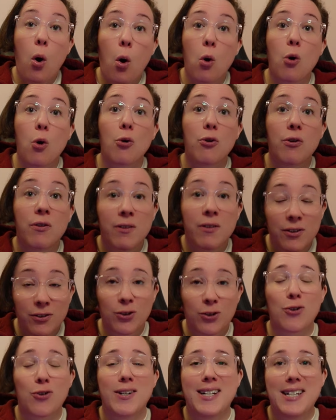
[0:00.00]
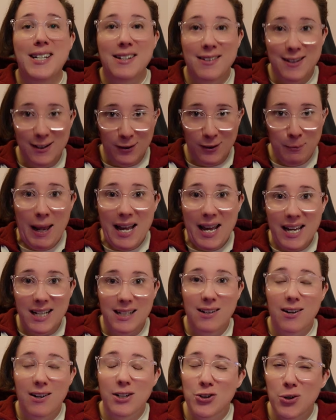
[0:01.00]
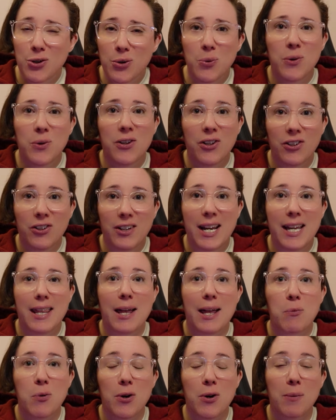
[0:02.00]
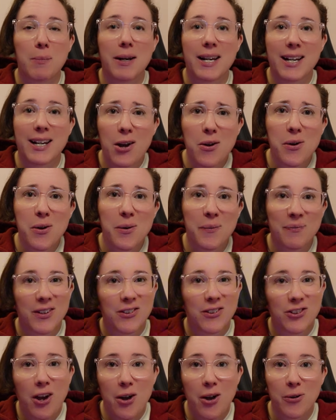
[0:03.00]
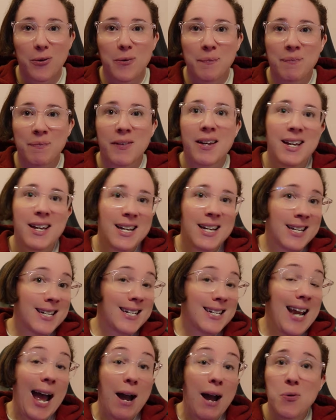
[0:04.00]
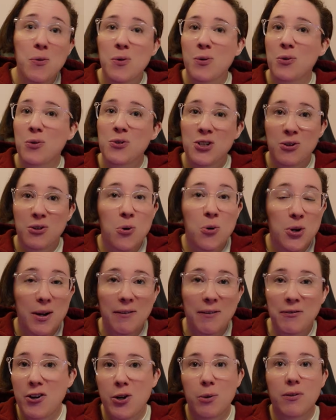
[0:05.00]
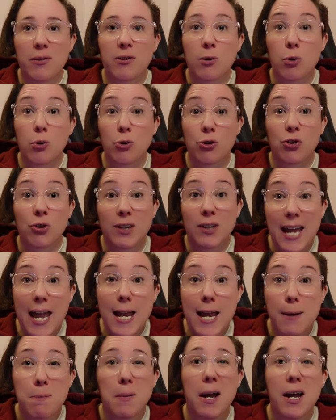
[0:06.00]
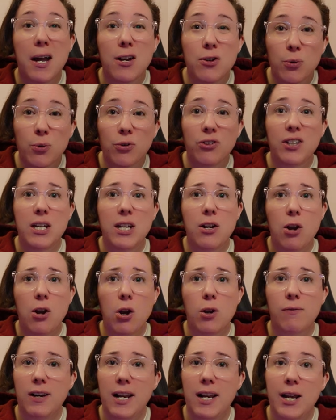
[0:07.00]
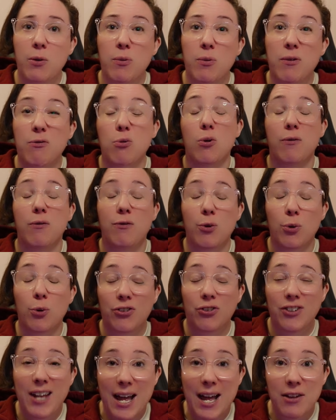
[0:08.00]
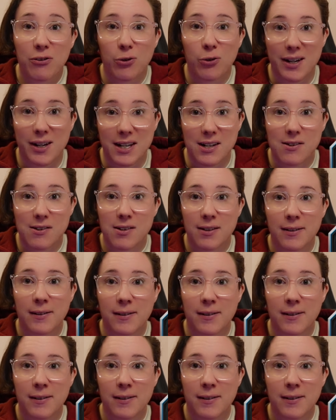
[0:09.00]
on screen display. I struggled to say that one a minute ago. So now all you have to do is launch your game and you'll see an overlay with all of your stats on it.